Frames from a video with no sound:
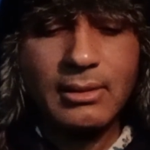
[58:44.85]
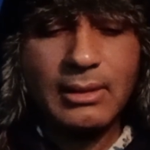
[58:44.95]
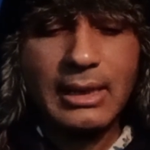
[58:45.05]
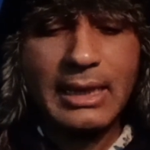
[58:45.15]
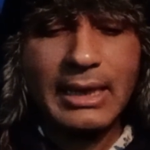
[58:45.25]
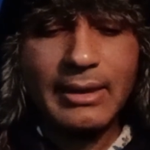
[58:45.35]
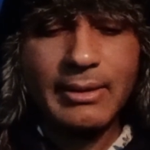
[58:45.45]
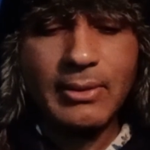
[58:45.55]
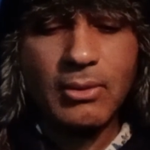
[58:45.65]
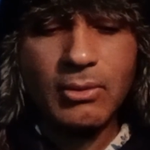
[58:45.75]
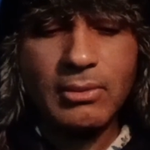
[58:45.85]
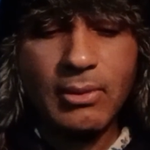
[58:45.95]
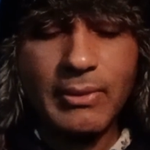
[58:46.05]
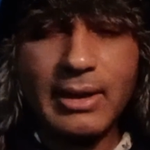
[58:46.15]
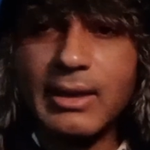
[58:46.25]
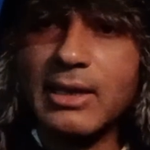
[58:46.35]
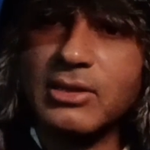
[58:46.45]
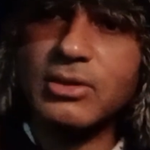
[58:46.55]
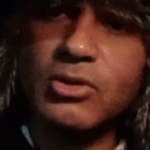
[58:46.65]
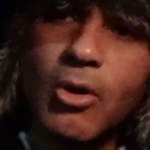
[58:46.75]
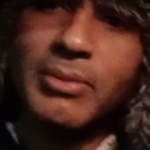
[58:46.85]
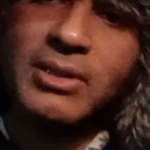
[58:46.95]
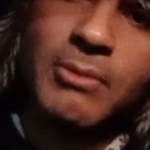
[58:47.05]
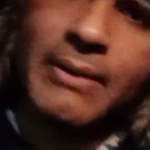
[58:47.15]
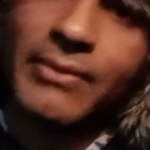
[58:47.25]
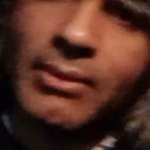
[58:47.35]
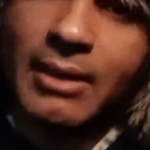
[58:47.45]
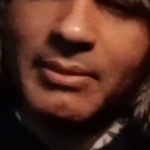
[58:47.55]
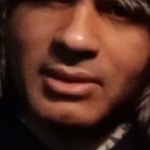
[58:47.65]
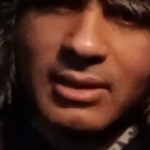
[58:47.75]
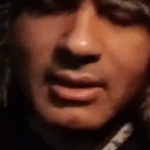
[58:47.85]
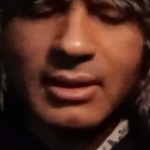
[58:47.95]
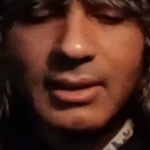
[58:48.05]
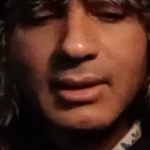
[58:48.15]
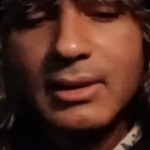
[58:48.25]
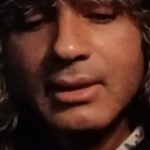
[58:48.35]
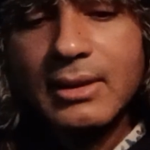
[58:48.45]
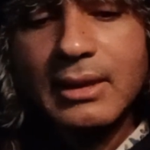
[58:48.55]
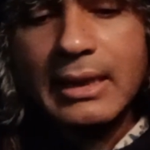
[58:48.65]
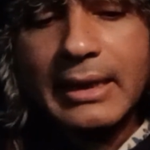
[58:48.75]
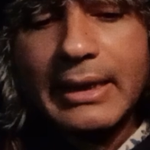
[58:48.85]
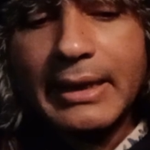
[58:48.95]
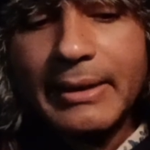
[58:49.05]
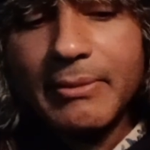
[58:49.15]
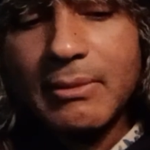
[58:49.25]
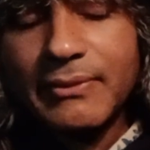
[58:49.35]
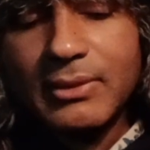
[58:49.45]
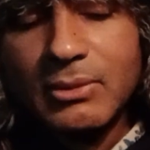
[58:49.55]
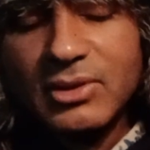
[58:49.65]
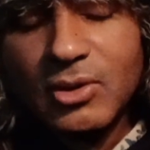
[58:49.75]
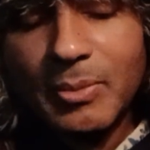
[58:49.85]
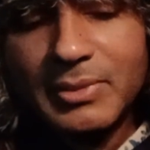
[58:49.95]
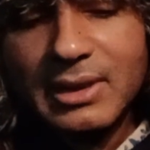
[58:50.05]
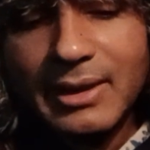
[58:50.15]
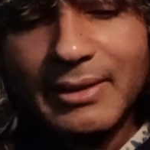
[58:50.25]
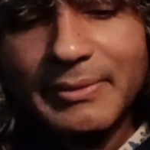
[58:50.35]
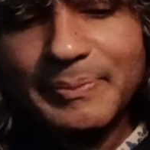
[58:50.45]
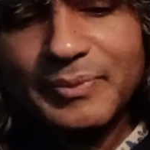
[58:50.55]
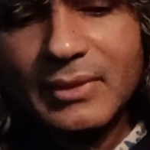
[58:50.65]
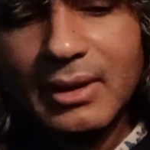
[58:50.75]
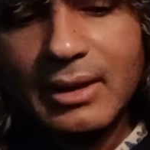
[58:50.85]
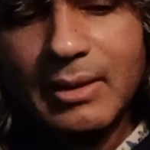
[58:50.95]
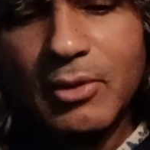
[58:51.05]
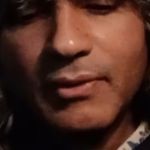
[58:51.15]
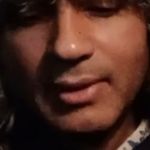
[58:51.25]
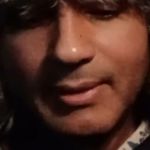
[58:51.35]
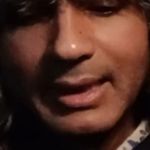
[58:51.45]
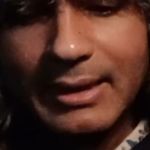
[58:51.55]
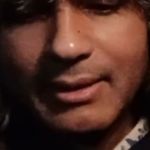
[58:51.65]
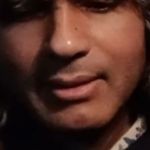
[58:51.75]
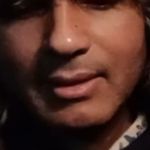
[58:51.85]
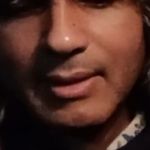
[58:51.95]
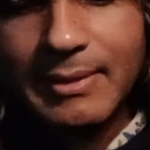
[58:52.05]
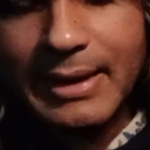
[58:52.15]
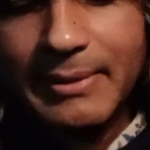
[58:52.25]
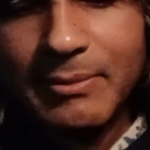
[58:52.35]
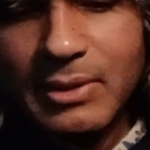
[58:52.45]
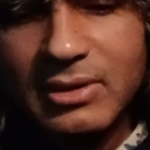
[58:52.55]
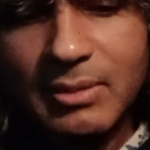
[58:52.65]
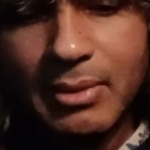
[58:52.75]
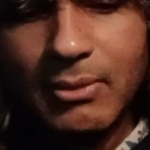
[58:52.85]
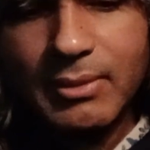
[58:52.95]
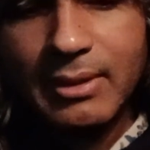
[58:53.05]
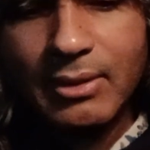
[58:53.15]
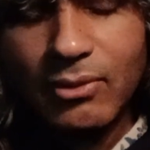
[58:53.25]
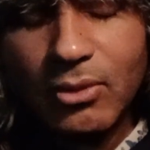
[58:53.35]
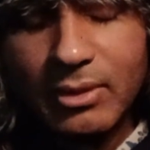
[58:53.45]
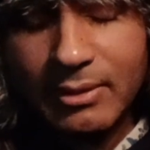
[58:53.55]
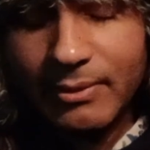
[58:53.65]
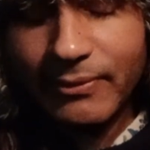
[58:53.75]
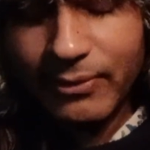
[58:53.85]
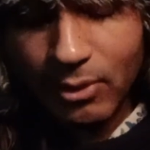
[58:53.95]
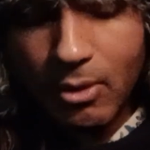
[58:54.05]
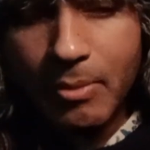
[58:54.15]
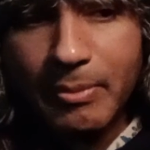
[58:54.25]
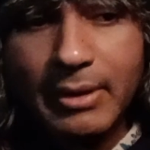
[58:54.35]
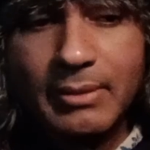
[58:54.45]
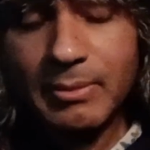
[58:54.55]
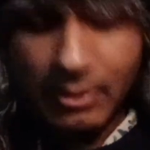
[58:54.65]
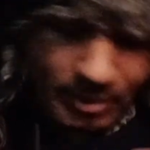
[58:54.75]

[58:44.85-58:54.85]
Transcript: the old Lothian Crescent shops in Whitfield. That was the Whitfield shopping centre. They moved it there, and then once they built the road from, well,